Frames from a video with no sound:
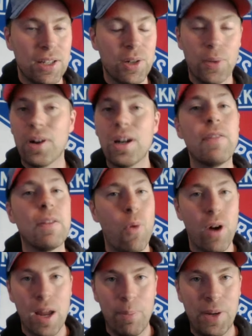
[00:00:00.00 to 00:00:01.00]
So they're even
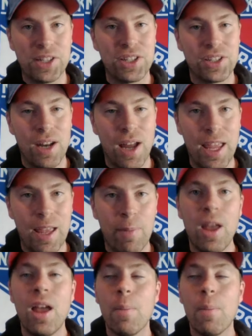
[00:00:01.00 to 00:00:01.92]
more ambitious than I am.